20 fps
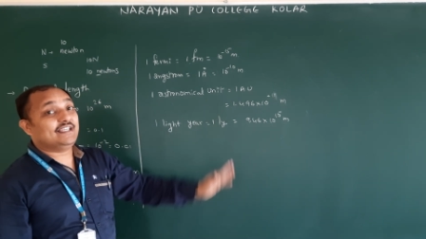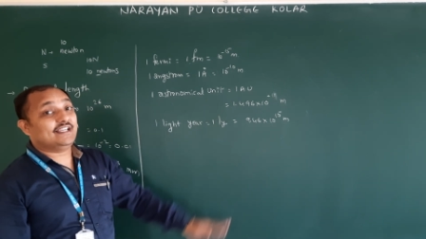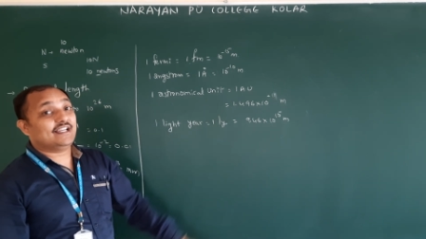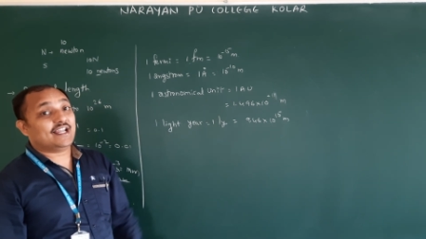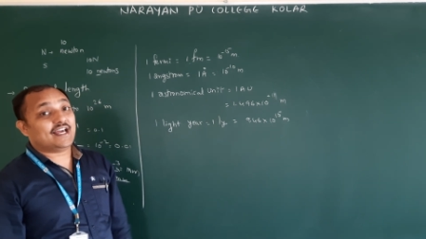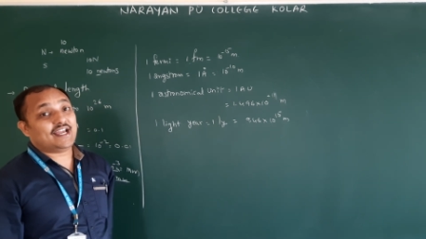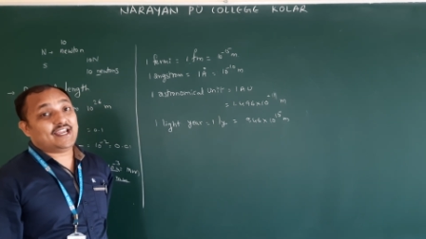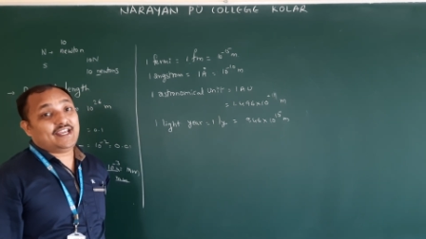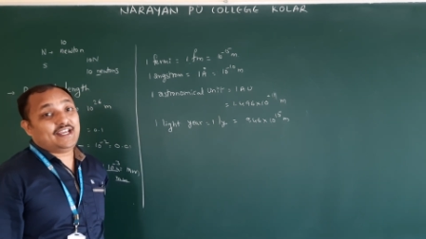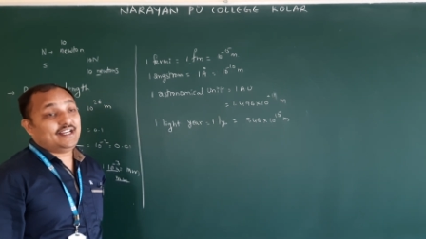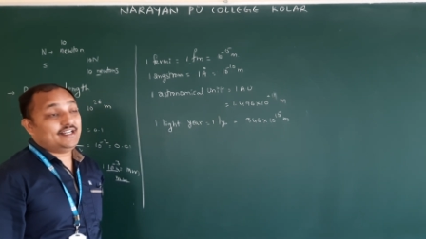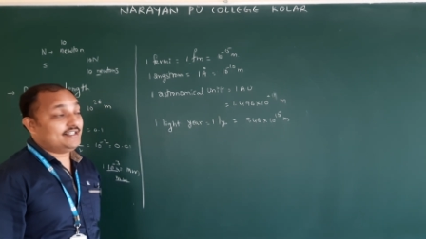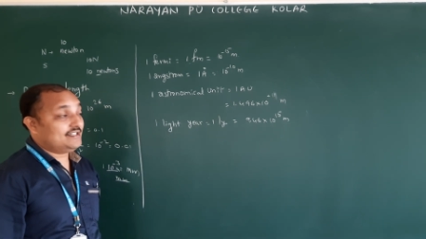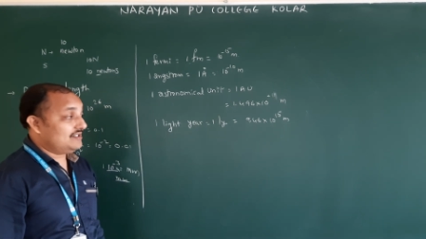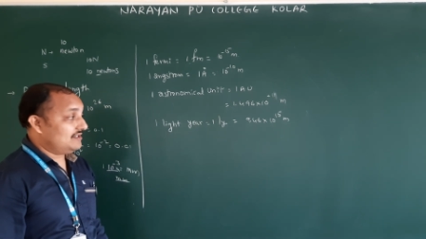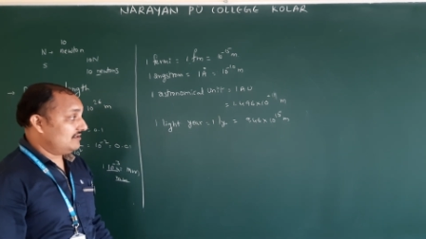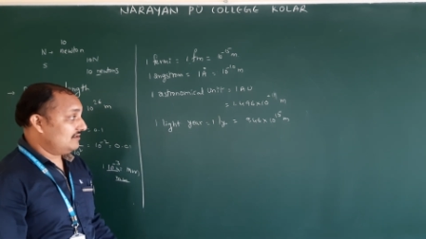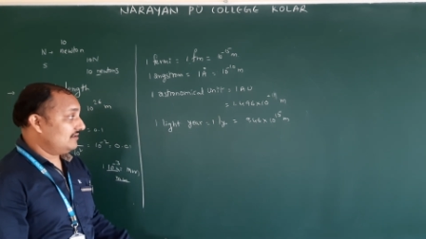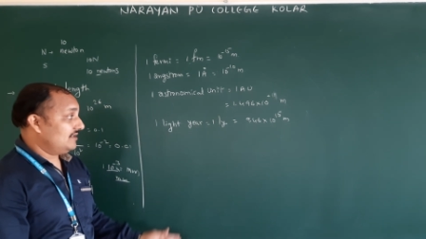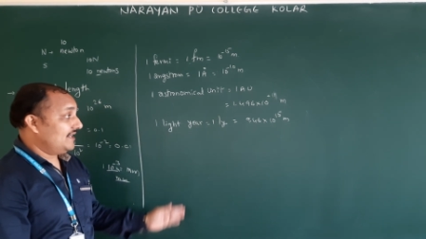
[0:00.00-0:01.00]
the
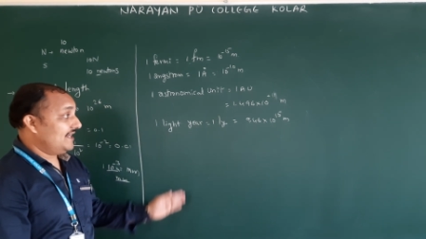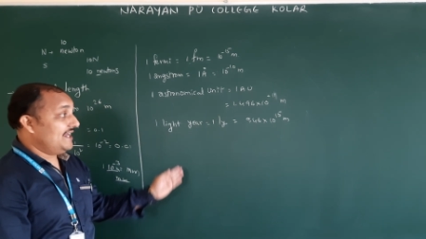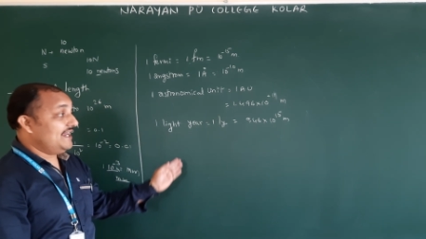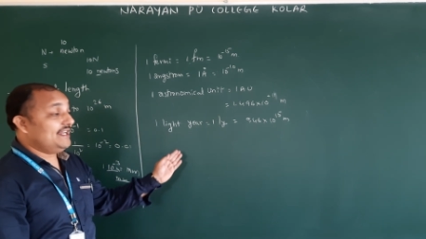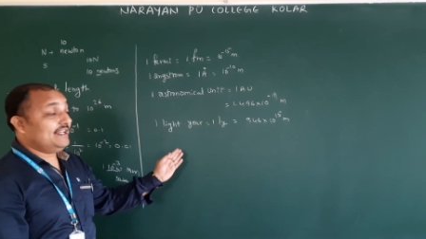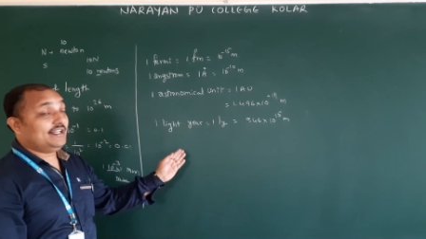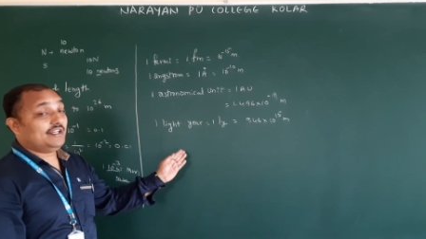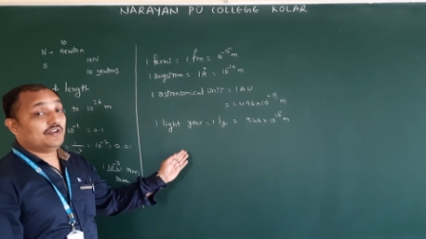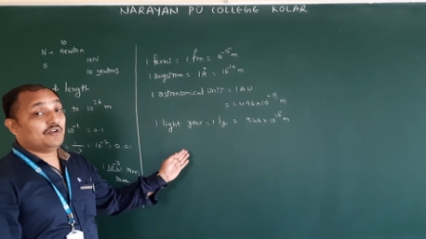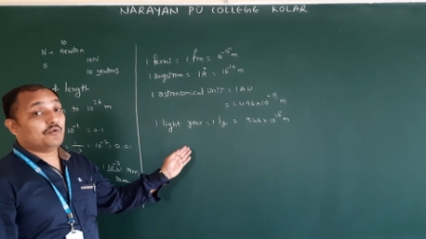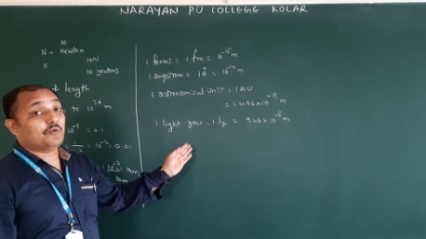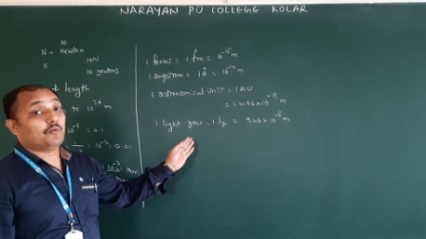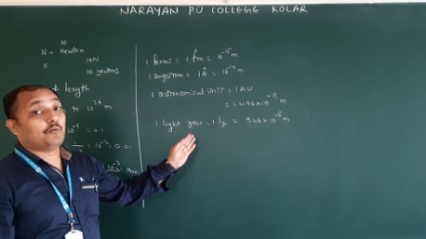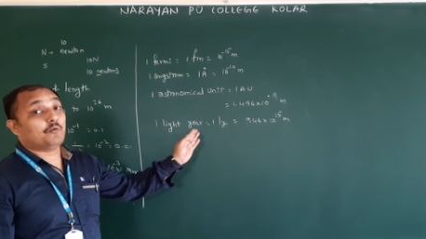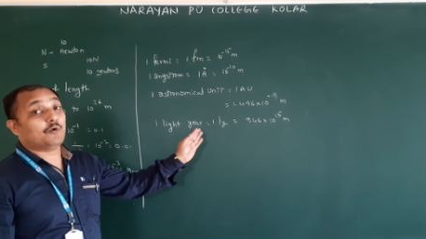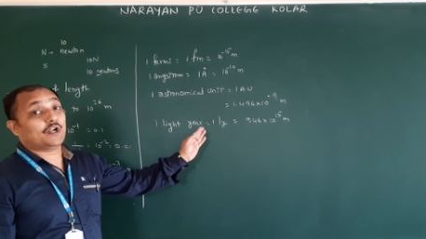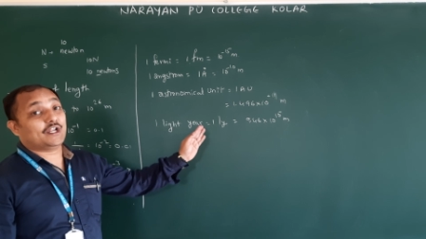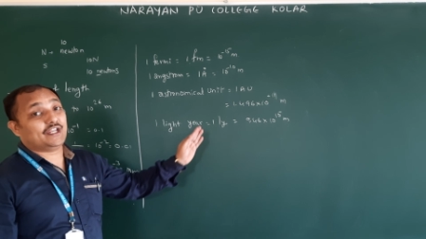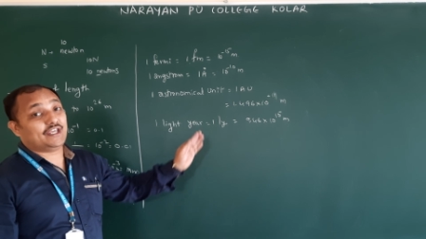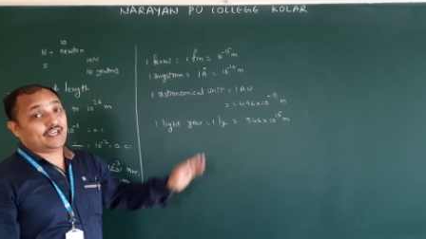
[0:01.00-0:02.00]
light in
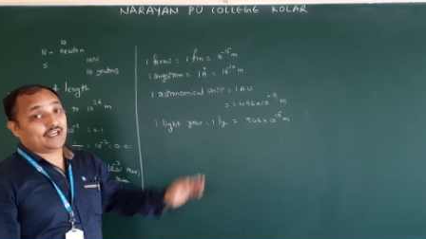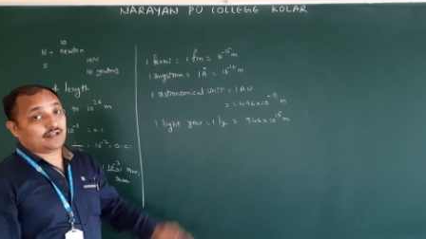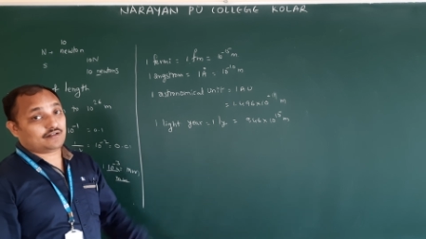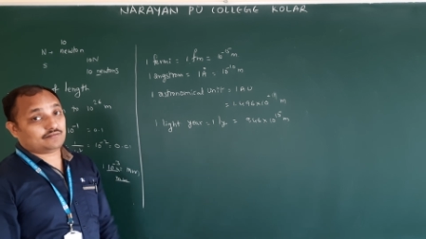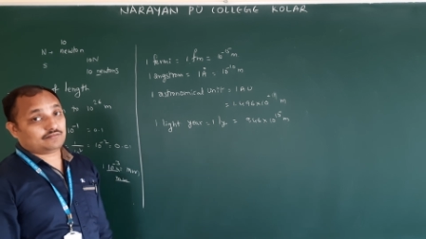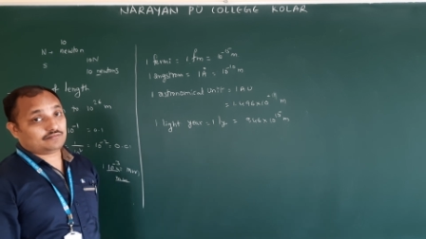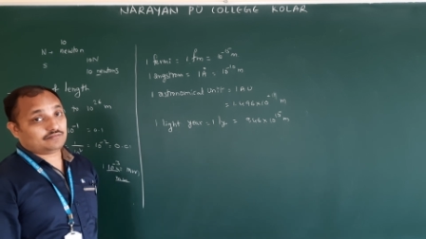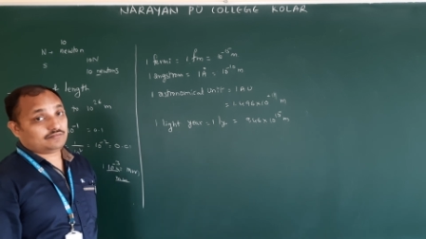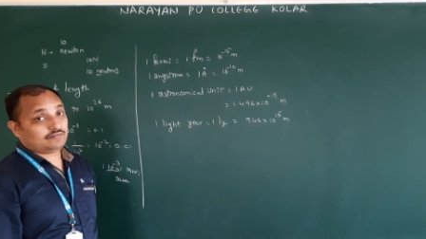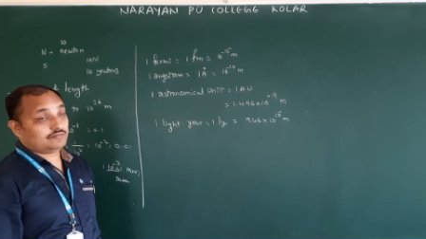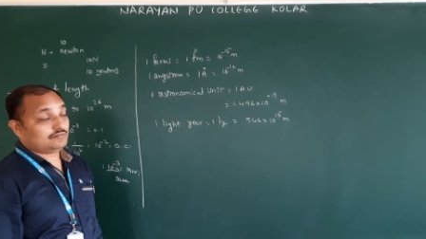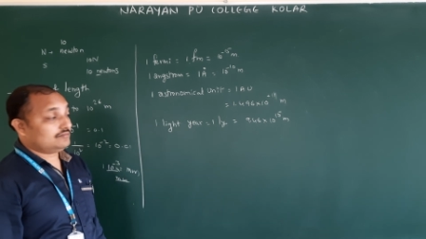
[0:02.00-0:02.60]
1 year.